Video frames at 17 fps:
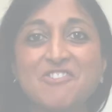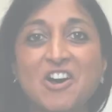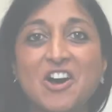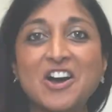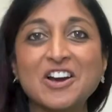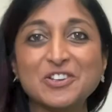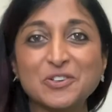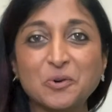
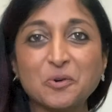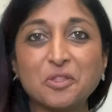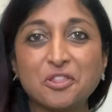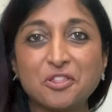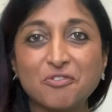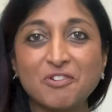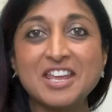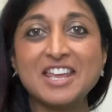are your
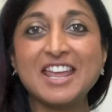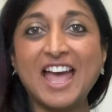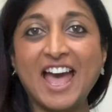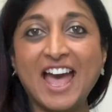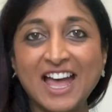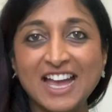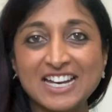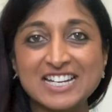3
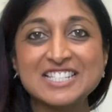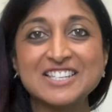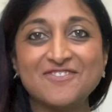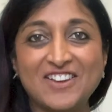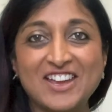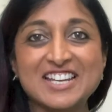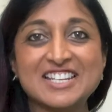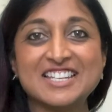
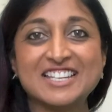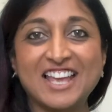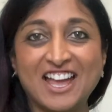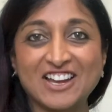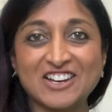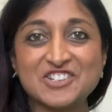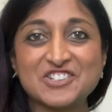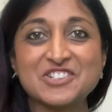activating
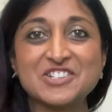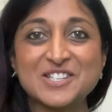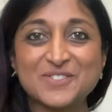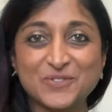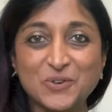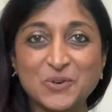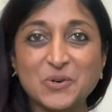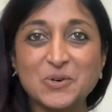actions
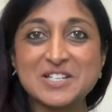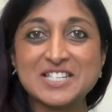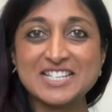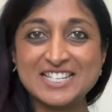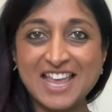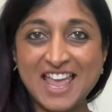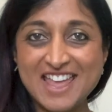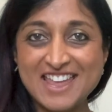for
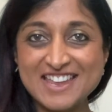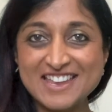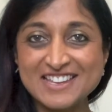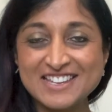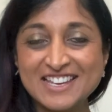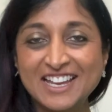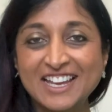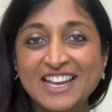
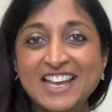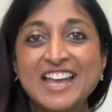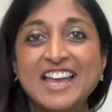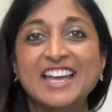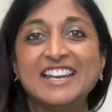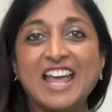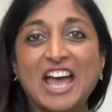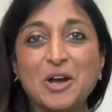today.
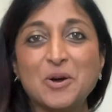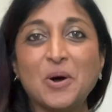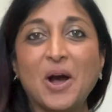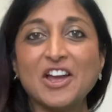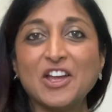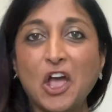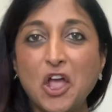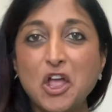Now,
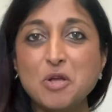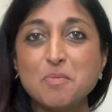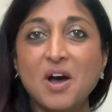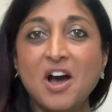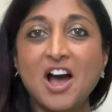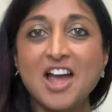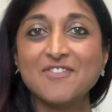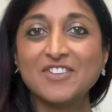I hope
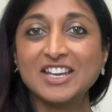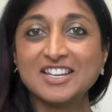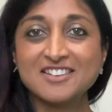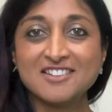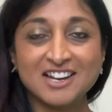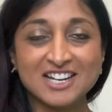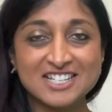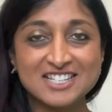I've
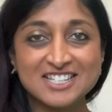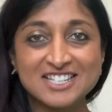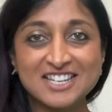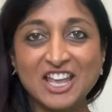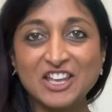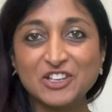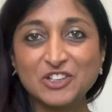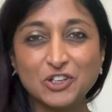ignited
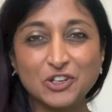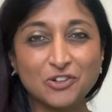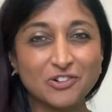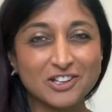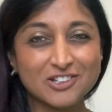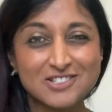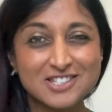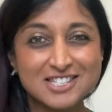a
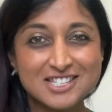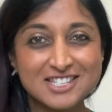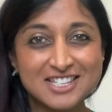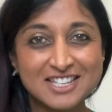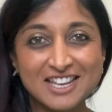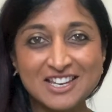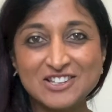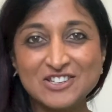
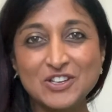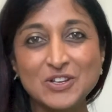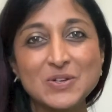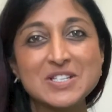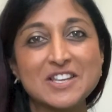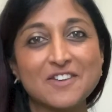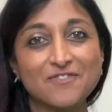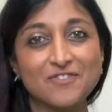curiosity in you
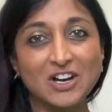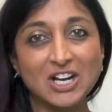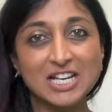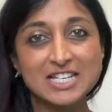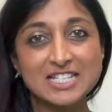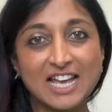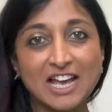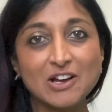to
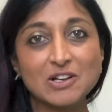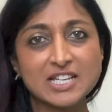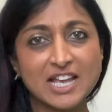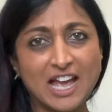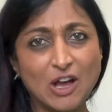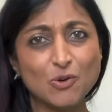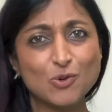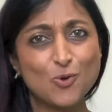find out
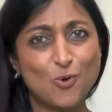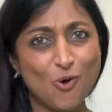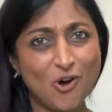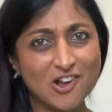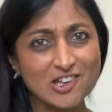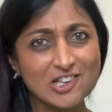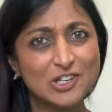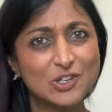how
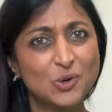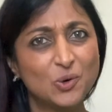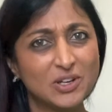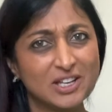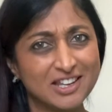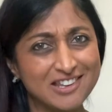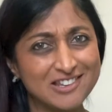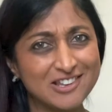quiet your
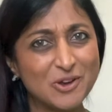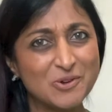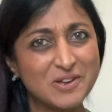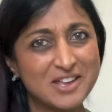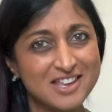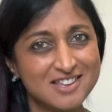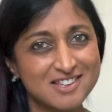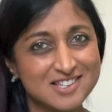ego
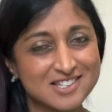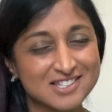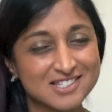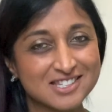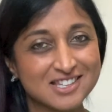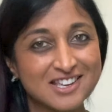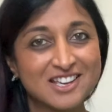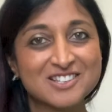
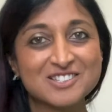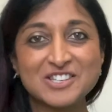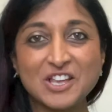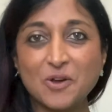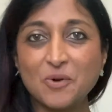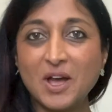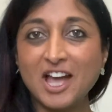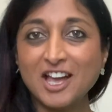is.
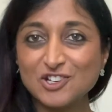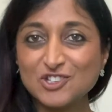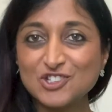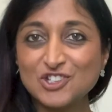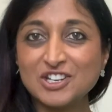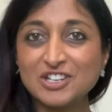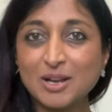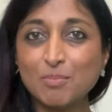So
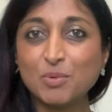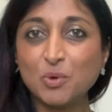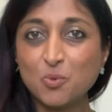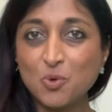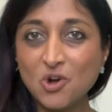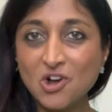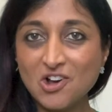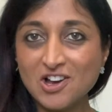action number
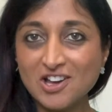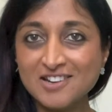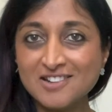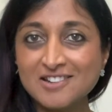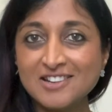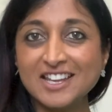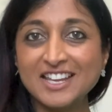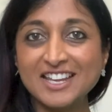1